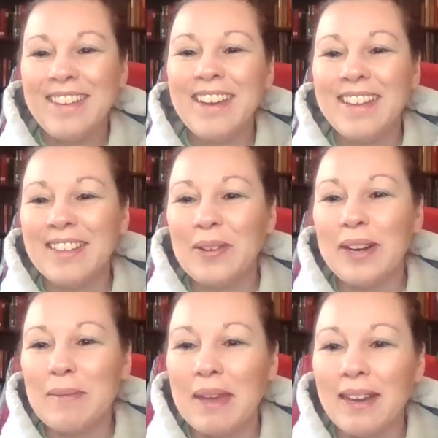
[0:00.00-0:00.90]
You guys know
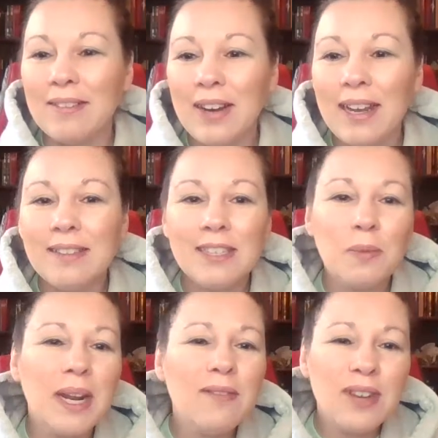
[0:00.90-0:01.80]
what I mean, right? Just
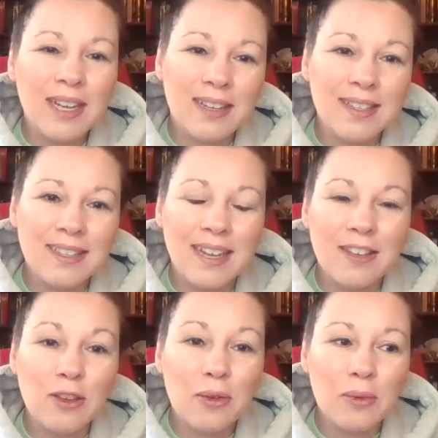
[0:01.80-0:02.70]
whatever it is
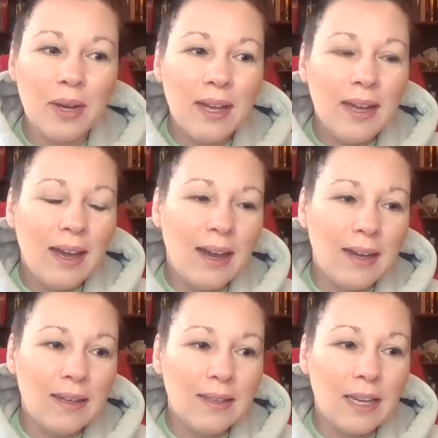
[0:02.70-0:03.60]
that you,
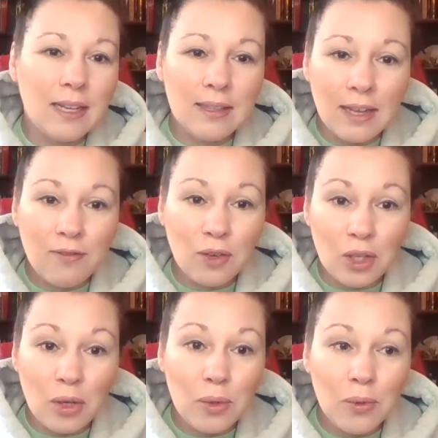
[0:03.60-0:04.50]
that for
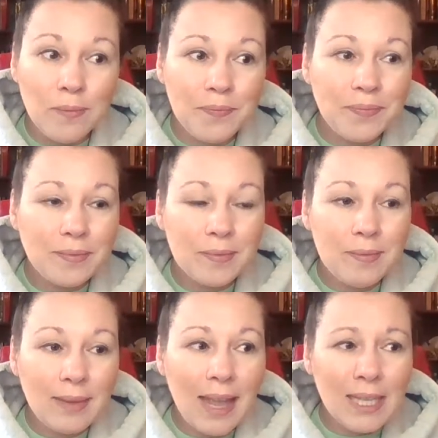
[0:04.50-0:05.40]
you
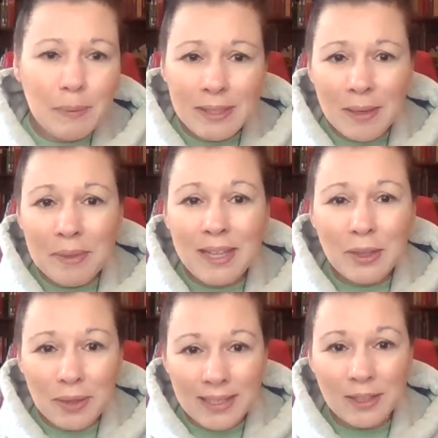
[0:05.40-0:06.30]
has been something that
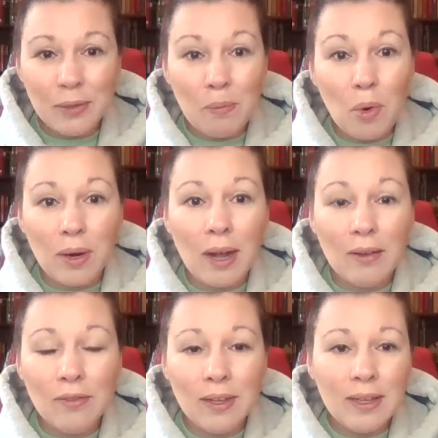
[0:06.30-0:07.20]
you'd like to do more
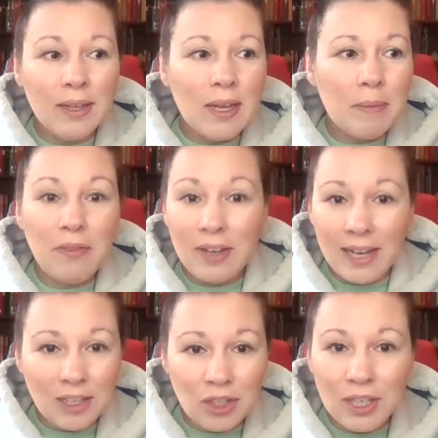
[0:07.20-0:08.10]
of, but
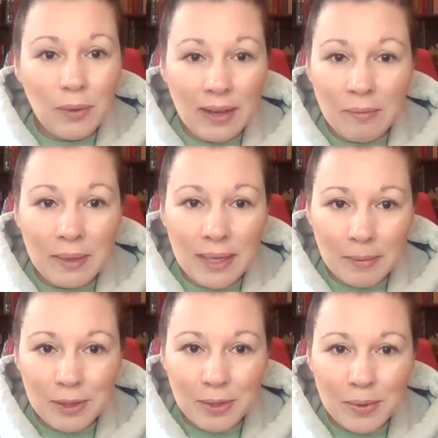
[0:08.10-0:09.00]
financially you haven't been
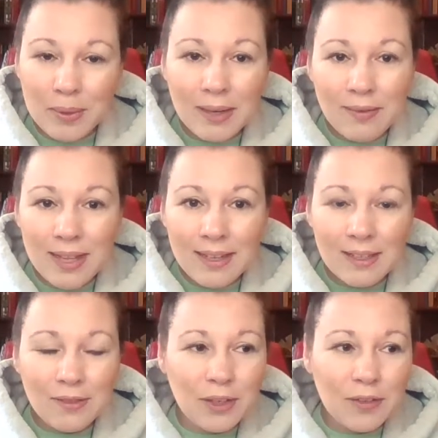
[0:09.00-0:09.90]
able to, whatever that
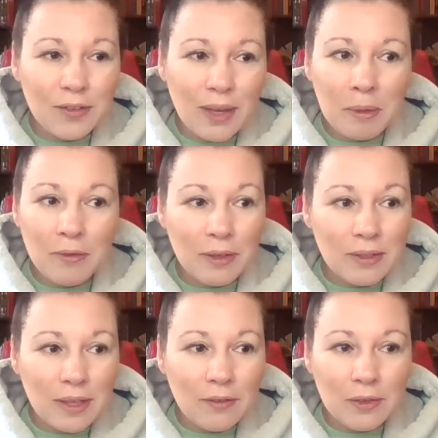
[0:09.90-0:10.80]
is for your family, for
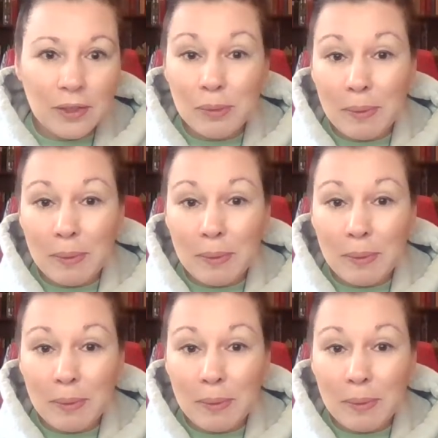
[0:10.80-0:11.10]
yourself, for your